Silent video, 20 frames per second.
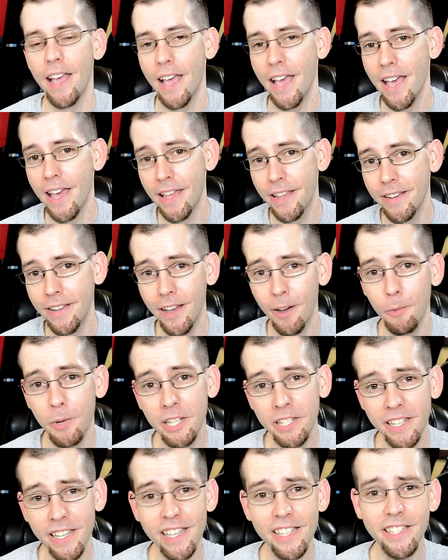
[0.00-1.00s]
and uh,
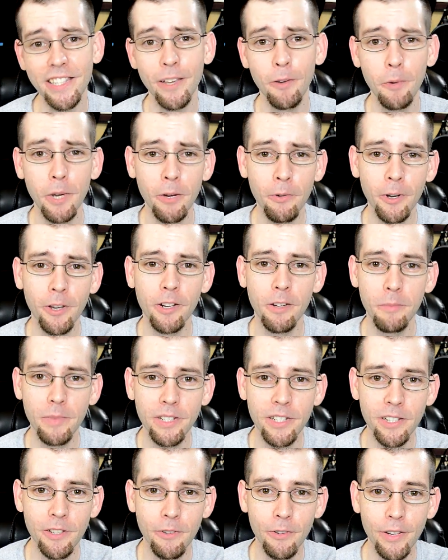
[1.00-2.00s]
we teased that we were going to
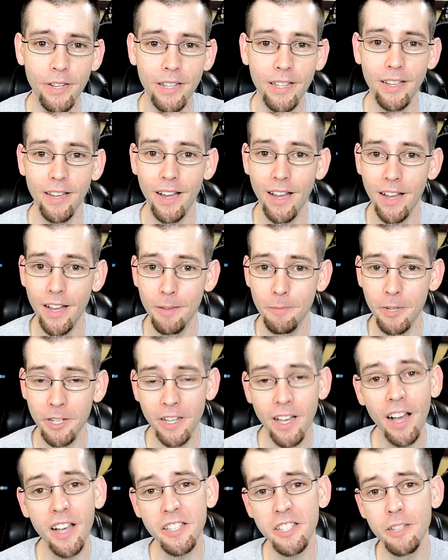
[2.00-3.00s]
be doing um,
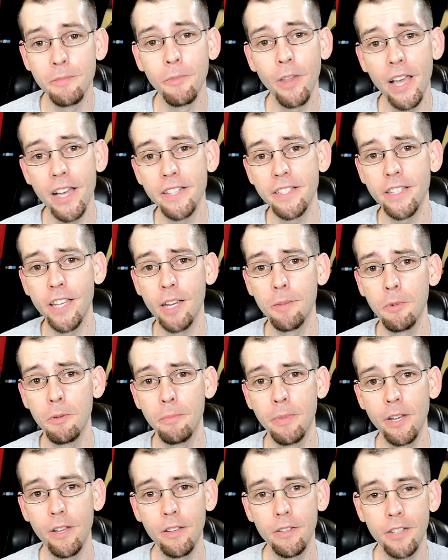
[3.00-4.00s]
a custom
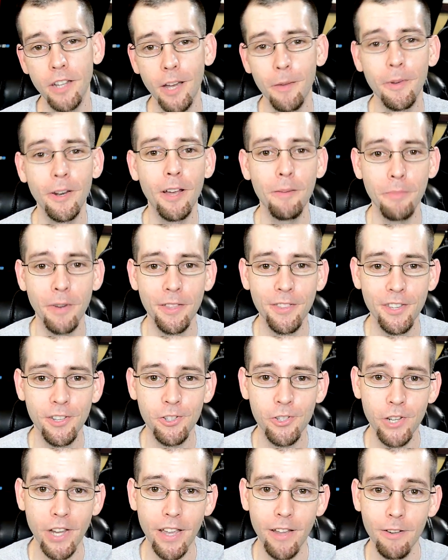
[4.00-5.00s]
lightsaber build coming up on
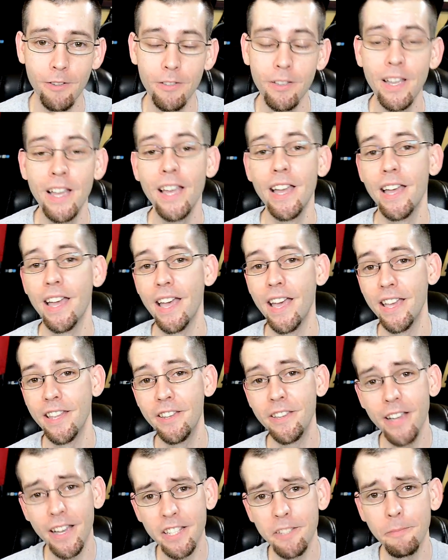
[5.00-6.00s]
this channel.
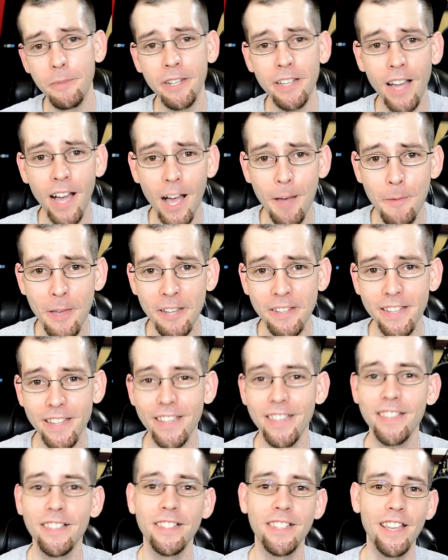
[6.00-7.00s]
And you guys have been
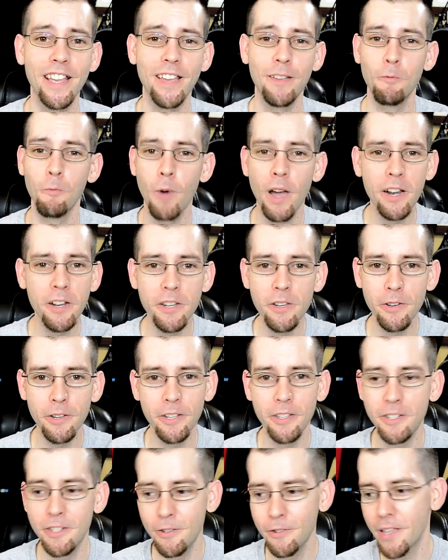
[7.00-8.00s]
commenting saying, when are you
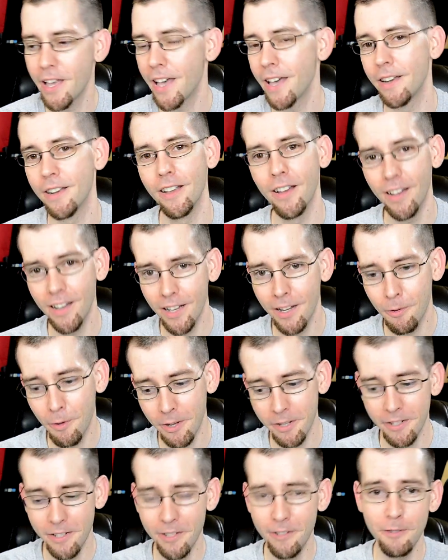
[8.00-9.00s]
going to do that? Oh, I
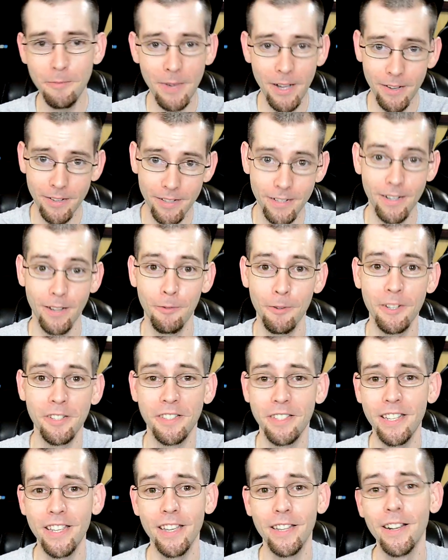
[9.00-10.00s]
want to know about it, I want
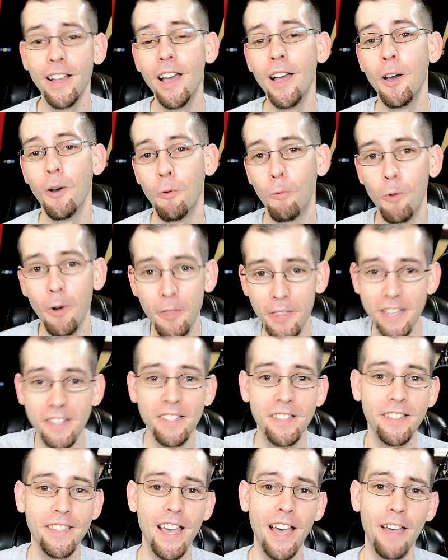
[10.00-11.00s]
to see it. Well,
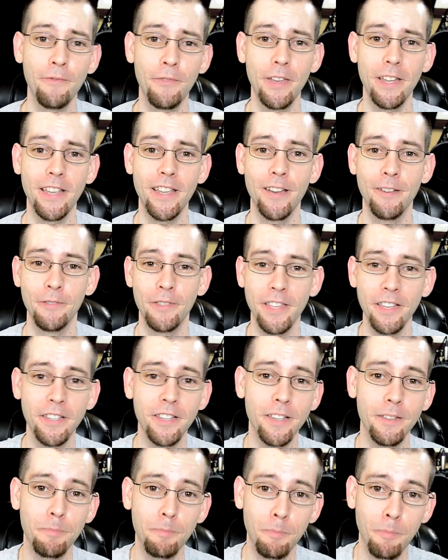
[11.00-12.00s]
this is that video.
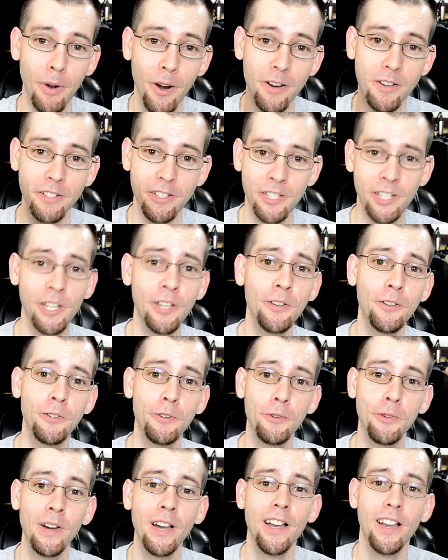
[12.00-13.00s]
This is part
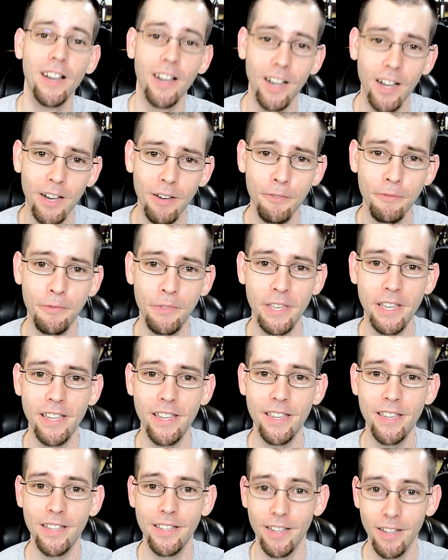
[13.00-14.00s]
two of
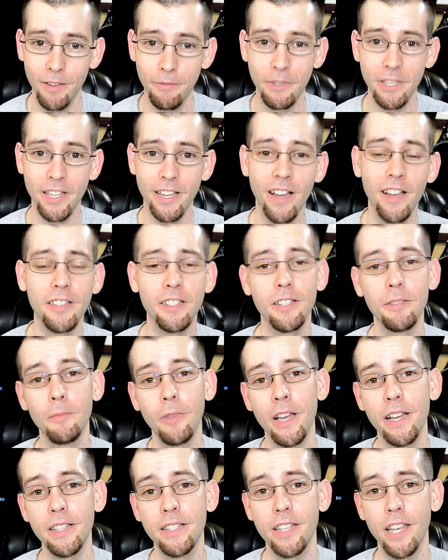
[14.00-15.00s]
the of the
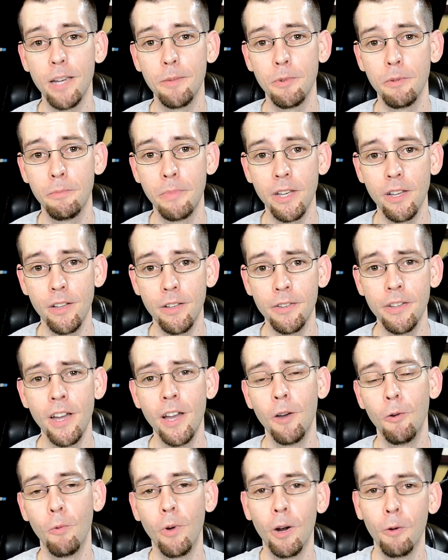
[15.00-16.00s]
custom lightsaber build,
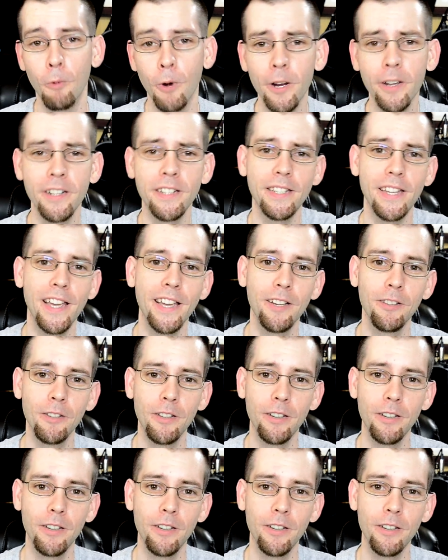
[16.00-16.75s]
where we're going to take a